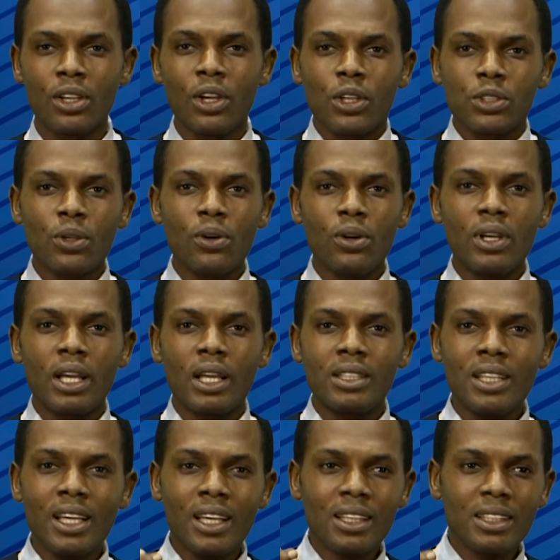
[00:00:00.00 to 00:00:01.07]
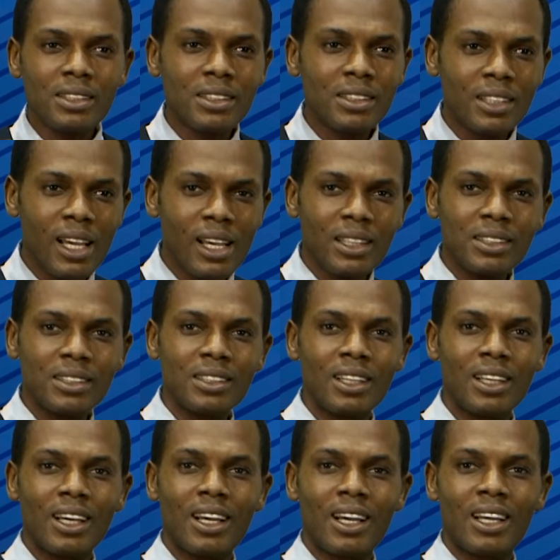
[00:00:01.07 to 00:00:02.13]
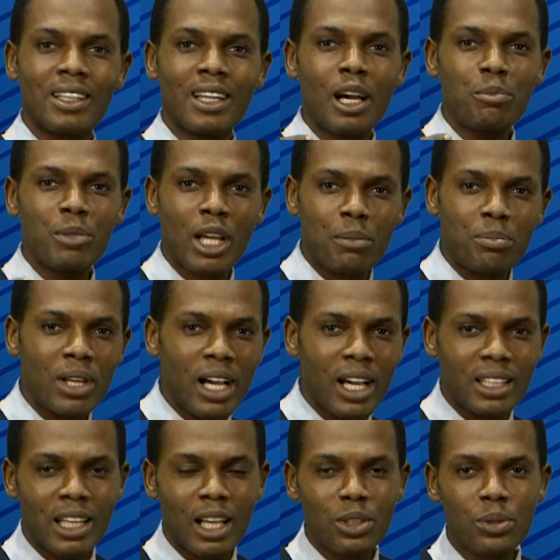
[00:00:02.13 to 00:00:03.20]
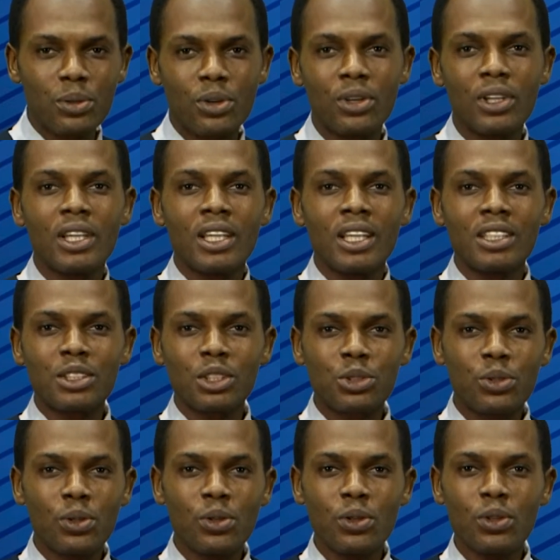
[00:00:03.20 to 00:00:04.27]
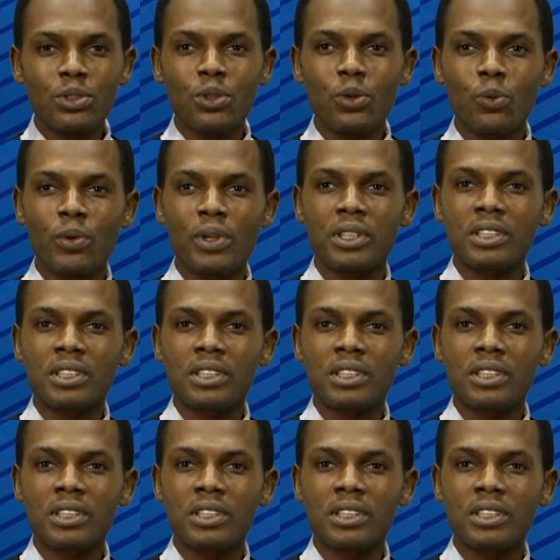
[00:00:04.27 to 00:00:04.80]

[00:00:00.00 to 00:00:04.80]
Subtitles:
So then since now being applied, look, it is good we